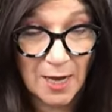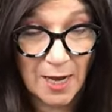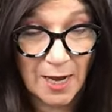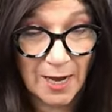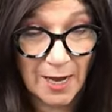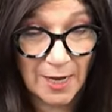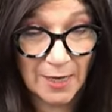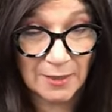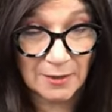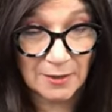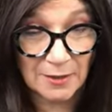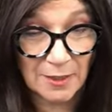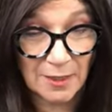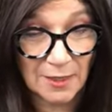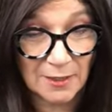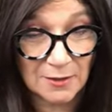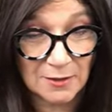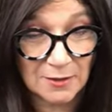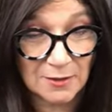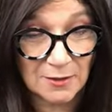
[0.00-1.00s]
and
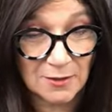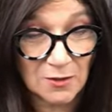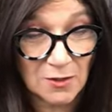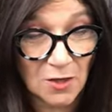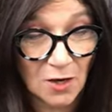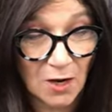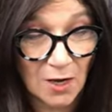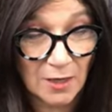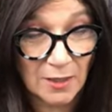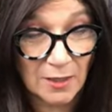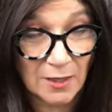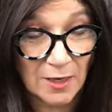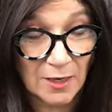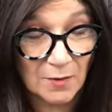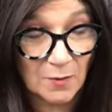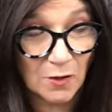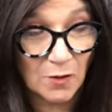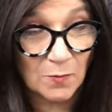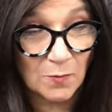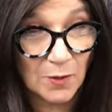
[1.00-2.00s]
it's not
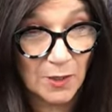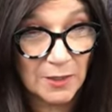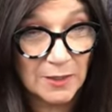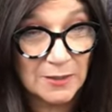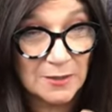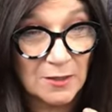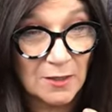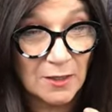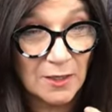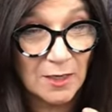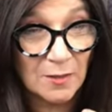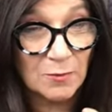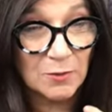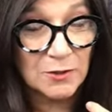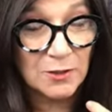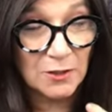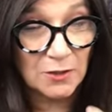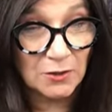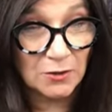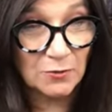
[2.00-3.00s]
our body's not able
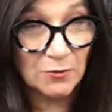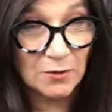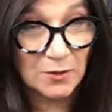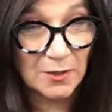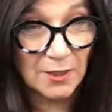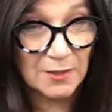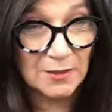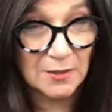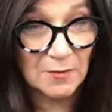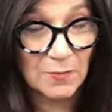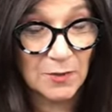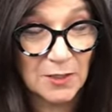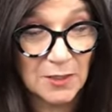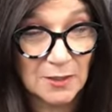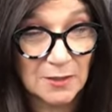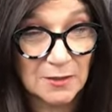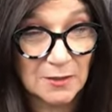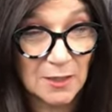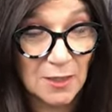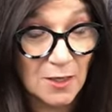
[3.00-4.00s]
to utilize it
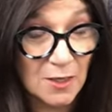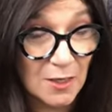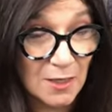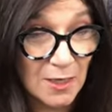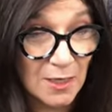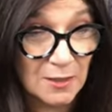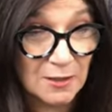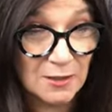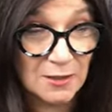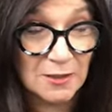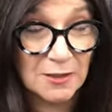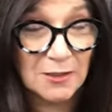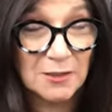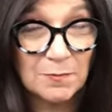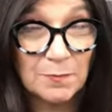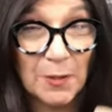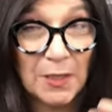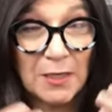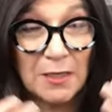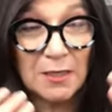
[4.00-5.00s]
because it's
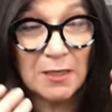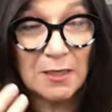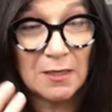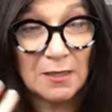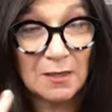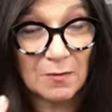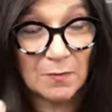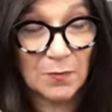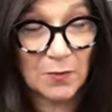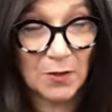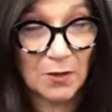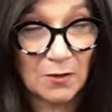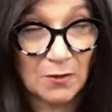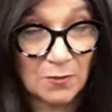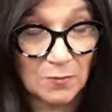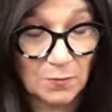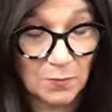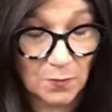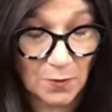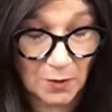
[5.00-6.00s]
spiking up
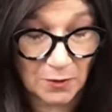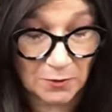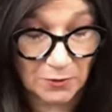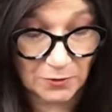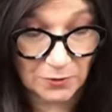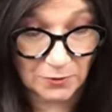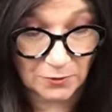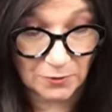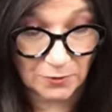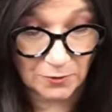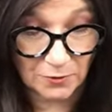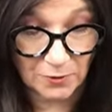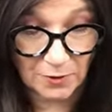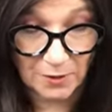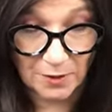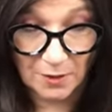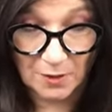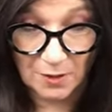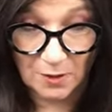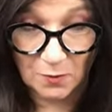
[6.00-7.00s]
our our sugar
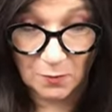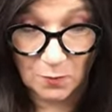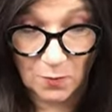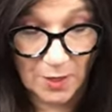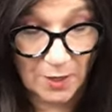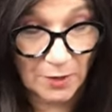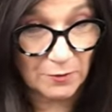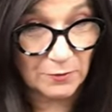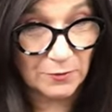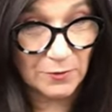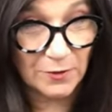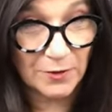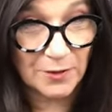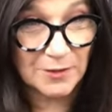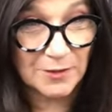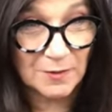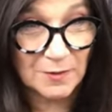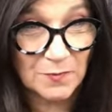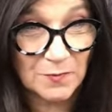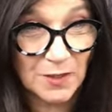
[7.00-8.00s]
wow you
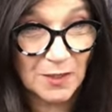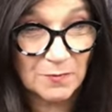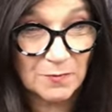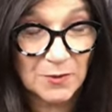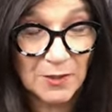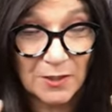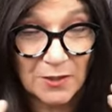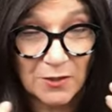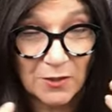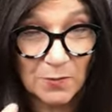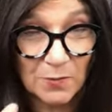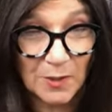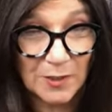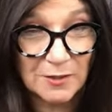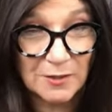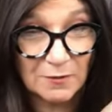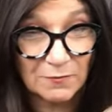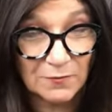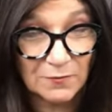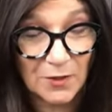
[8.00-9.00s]
guys sometimes i hear
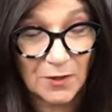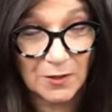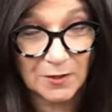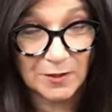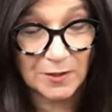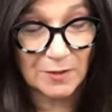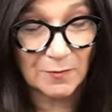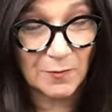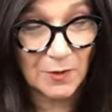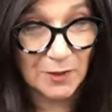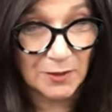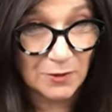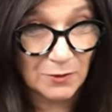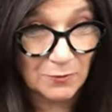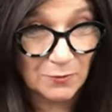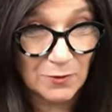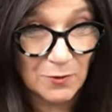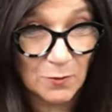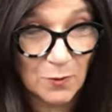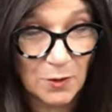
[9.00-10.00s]
myself talking i'm like
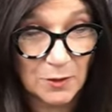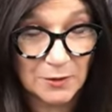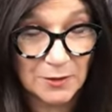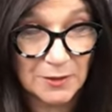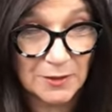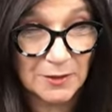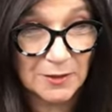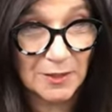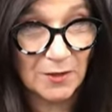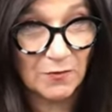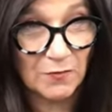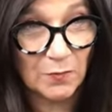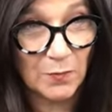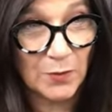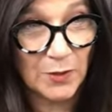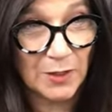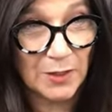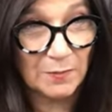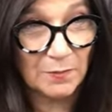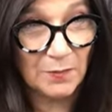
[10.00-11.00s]
you know all this stuff
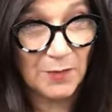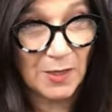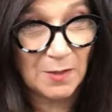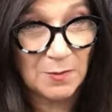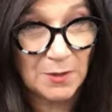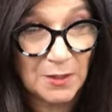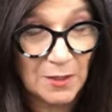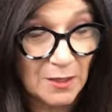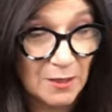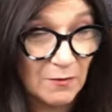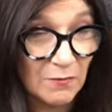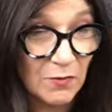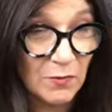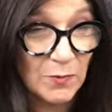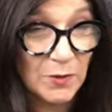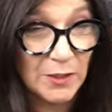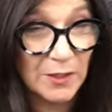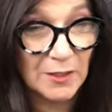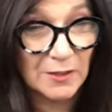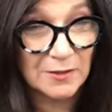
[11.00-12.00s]
but maybe not
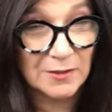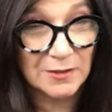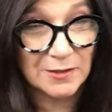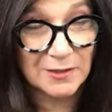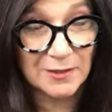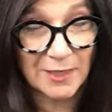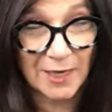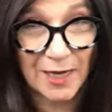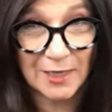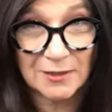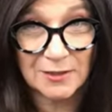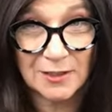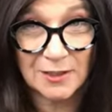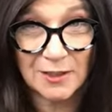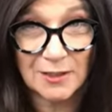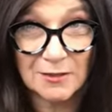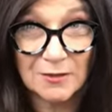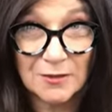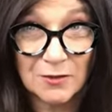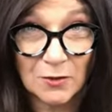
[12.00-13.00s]
everybody else is
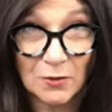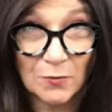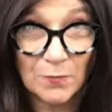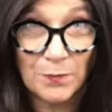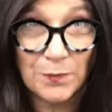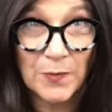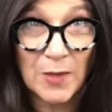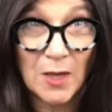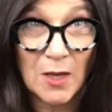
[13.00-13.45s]
catching it so